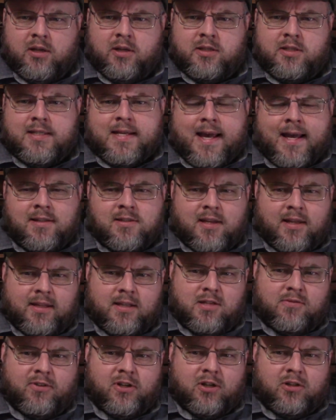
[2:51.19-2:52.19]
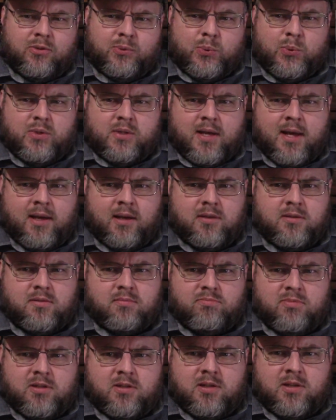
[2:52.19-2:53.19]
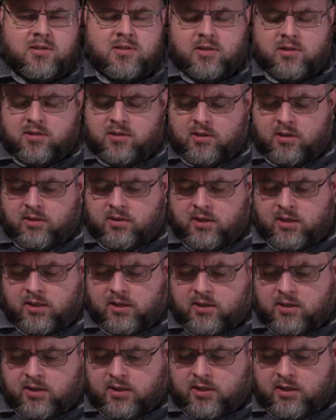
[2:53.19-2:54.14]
stats on these vehicles was not as easy as you'd think.